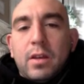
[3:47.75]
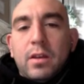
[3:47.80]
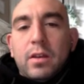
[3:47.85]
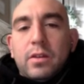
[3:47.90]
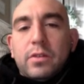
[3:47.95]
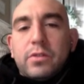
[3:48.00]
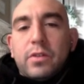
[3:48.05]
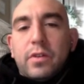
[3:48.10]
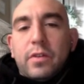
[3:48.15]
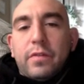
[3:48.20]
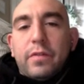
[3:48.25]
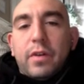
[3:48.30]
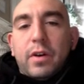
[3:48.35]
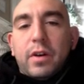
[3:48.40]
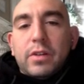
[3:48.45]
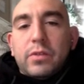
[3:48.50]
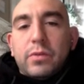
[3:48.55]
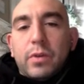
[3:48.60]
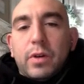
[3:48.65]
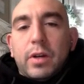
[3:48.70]
So
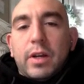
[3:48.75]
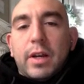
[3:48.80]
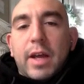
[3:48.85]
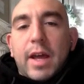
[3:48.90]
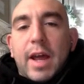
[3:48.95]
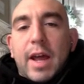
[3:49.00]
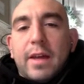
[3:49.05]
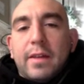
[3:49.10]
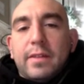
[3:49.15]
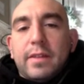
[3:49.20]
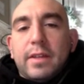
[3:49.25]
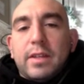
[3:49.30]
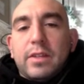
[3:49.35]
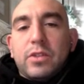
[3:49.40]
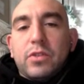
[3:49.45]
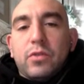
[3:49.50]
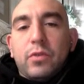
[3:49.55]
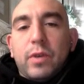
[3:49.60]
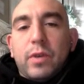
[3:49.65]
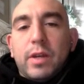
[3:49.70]
first we're going to add these
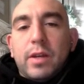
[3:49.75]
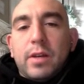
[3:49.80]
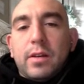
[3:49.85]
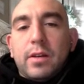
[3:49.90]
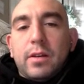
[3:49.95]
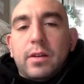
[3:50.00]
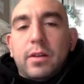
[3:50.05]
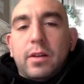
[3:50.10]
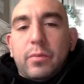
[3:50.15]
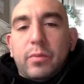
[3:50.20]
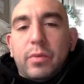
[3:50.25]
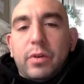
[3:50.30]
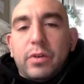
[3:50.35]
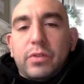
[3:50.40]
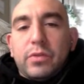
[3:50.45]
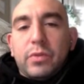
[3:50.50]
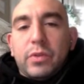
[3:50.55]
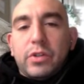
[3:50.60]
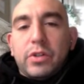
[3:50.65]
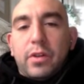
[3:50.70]
green numbers,
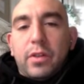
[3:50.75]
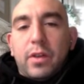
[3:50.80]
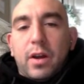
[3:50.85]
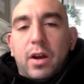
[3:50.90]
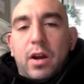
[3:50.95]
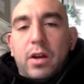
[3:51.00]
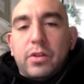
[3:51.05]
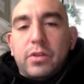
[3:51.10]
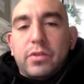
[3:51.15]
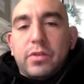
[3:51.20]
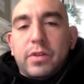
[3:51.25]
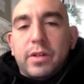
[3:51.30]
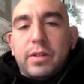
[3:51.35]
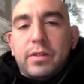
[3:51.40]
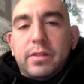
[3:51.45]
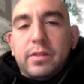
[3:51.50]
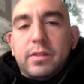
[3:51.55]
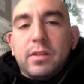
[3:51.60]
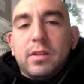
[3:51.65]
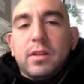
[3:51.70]
which are the
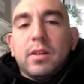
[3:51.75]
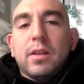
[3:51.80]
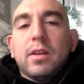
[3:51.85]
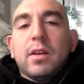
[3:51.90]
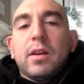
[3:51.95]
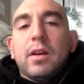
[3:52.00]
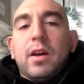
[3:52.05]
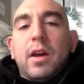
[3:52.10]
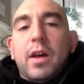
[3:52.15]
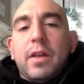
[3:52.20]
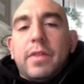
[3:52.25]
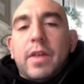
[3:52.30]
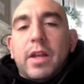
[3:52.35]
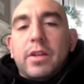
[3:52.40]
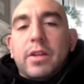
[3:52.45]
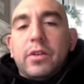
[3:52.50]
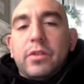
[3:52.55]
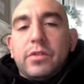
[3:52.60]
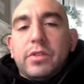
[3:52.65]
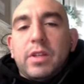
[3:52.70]
hundreds, and then
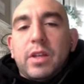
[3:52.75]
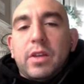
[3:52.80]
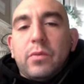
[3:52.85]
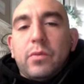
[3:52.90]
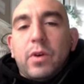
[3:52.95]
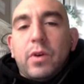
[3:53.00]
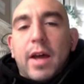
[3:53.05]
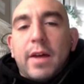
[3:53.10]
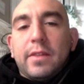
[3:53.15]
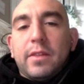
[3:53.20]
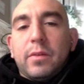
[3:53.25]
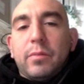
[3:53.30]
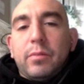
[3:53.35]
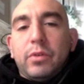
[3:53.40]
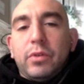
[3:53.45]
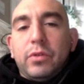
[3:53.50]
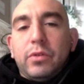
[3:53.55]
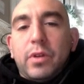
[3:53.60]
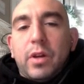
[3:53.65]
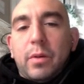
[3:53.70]
you'll see we'll add the
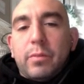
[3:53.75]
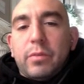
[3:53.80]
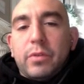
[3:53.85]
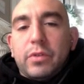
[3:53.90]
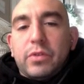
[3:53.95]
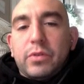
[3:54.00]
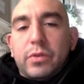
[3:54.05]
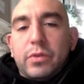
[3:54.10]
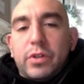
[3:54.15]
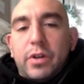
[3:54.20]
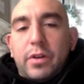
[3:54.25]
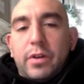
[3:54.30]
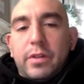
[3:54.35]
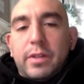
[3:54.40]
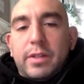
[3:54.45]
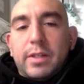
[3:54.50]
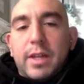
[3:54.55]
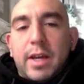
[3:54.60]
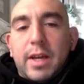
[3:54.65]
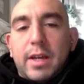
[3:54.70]
blue numbers, which are the
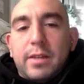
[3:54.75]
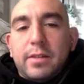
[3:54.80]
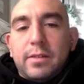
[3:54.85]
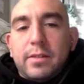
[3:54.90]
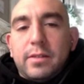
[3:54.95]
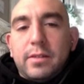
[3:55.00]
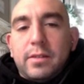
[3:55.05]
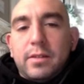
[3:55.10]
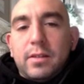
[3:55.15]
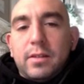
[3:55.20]
tens,